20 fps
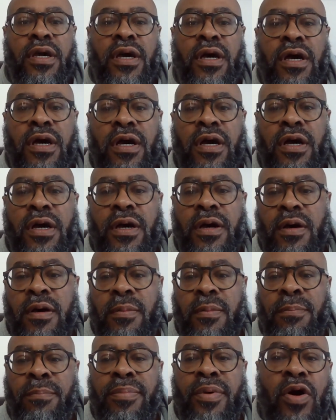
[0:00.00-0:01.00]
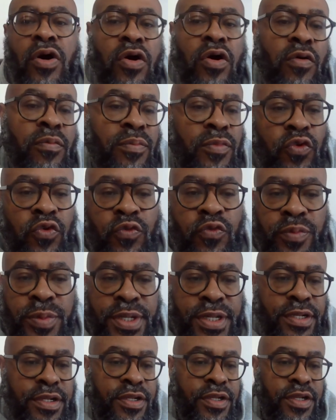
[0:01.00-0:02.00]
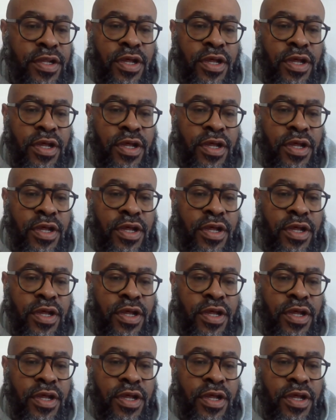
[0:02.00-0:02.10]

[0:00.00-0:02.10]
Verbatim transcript: uh, ball movement